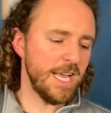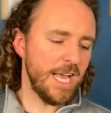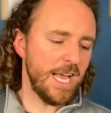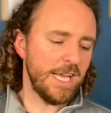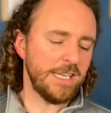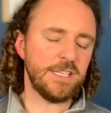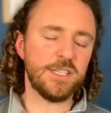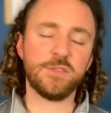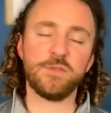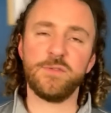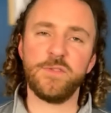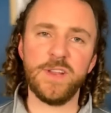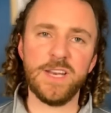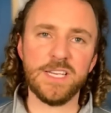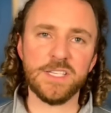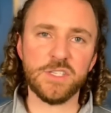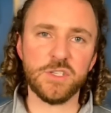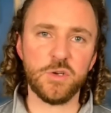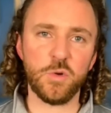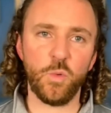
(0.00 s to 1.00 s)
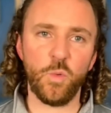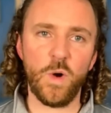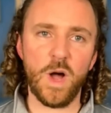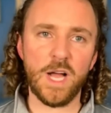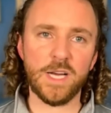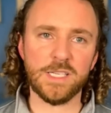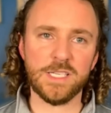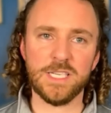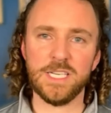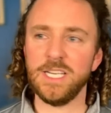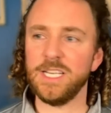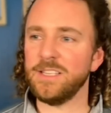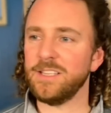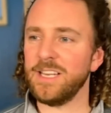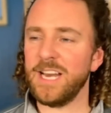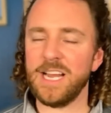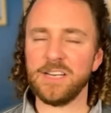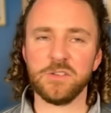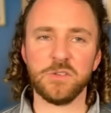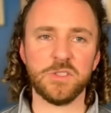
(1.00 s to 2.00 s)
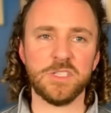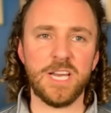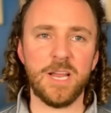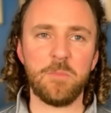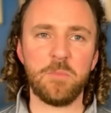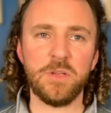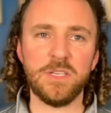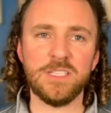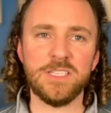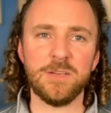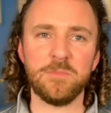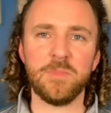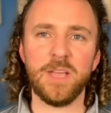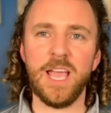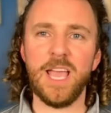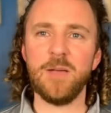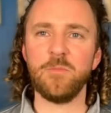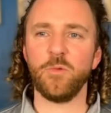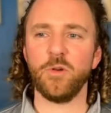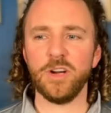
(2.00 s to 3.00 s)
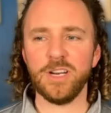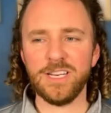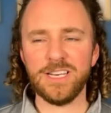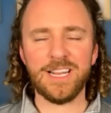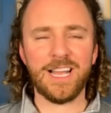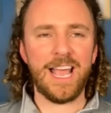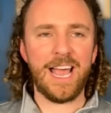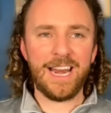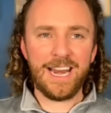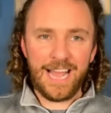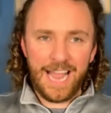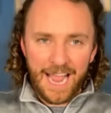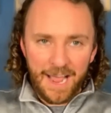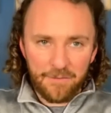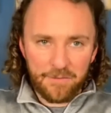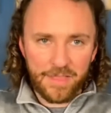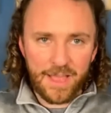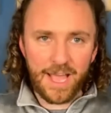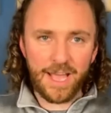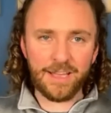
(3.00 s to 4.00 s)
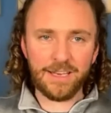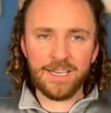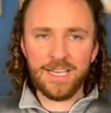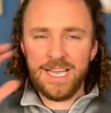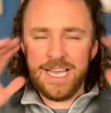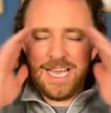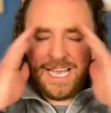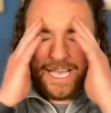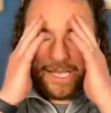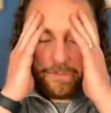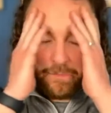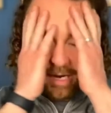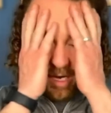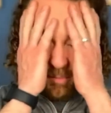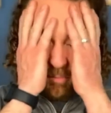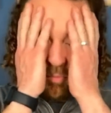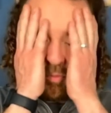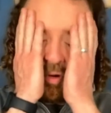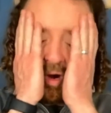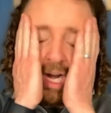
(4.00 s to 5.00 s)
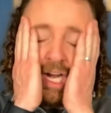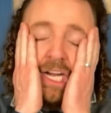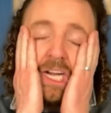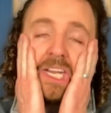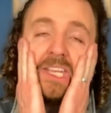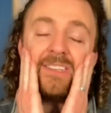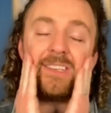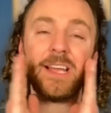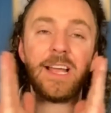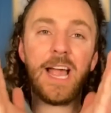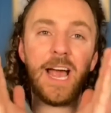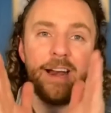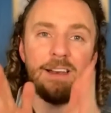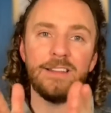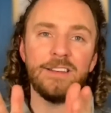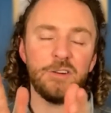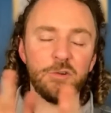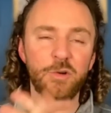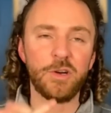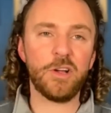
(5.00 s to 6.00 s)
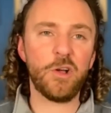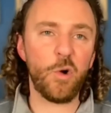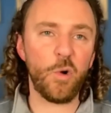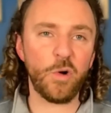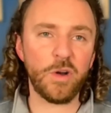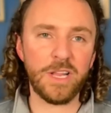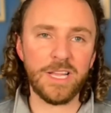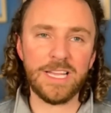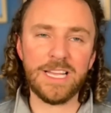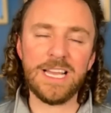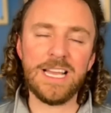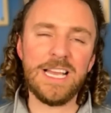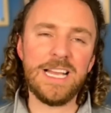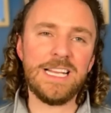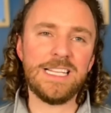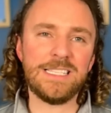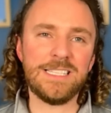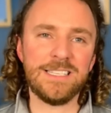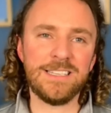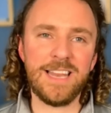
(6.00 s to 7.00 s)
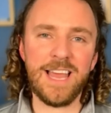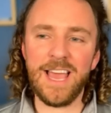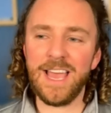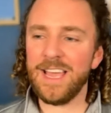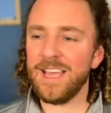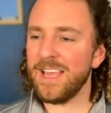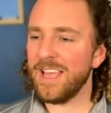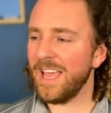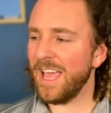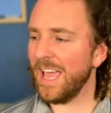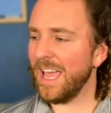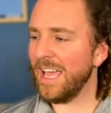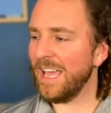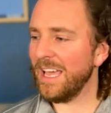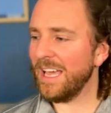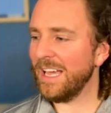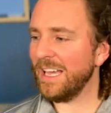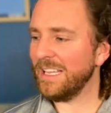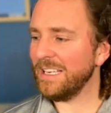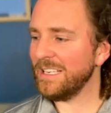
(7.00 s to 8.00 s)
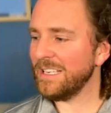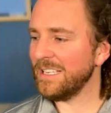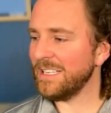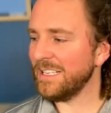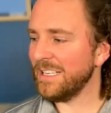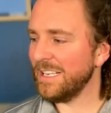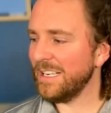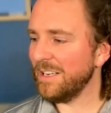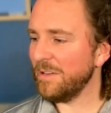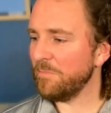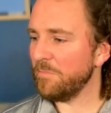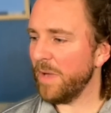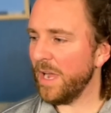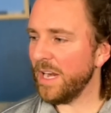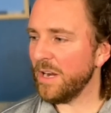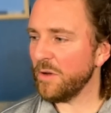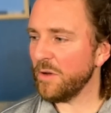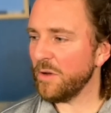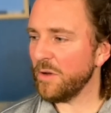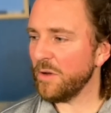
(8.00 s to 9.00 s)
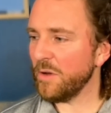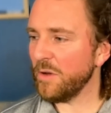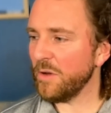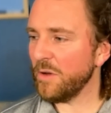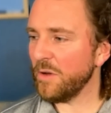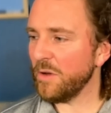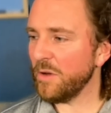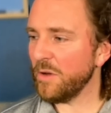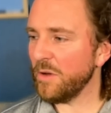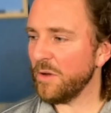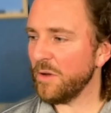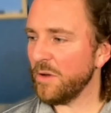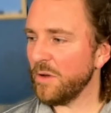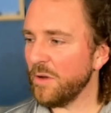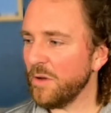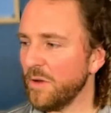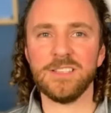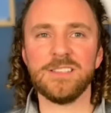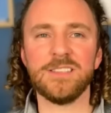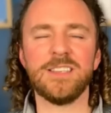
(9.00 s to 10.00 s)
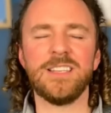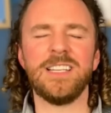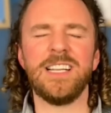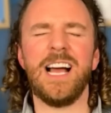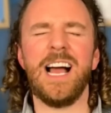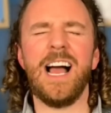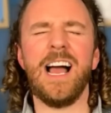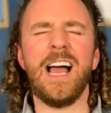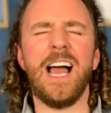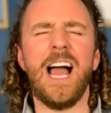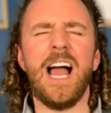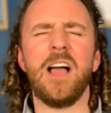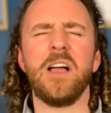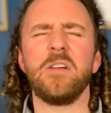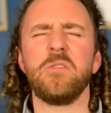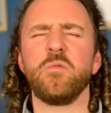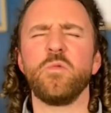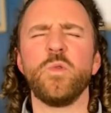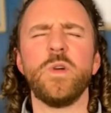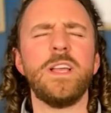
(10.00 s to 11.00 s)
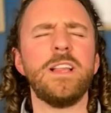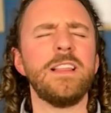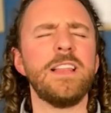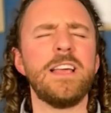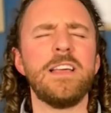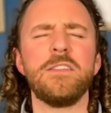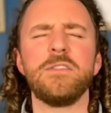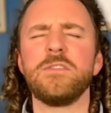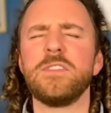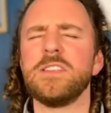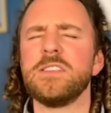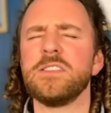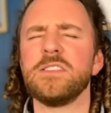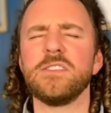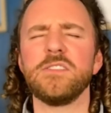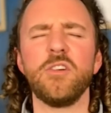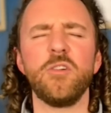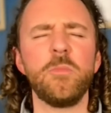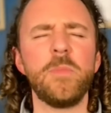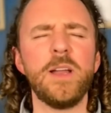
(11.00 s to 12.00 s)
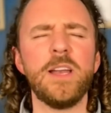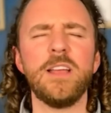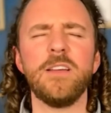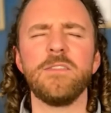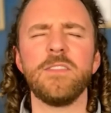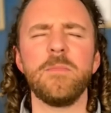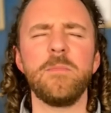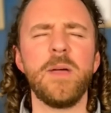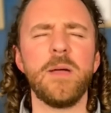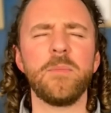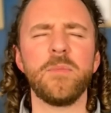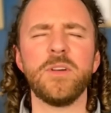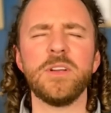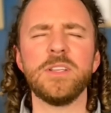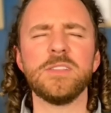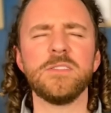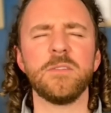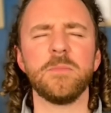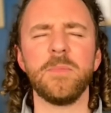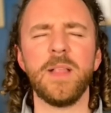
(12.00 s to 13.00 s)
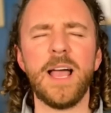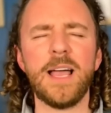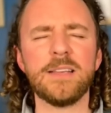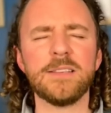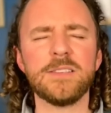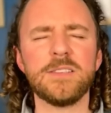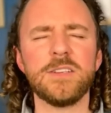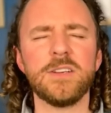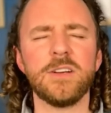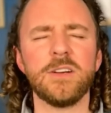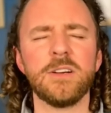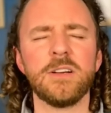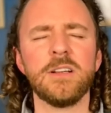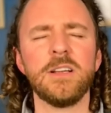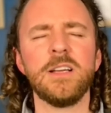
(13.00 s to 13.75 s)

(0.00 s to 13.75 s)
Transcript: just finished watching the national championship game. Wanted to kind of have that in my brain as I got into recording today. And man, it was bittersweet. Just I relived so many of the memories from last year,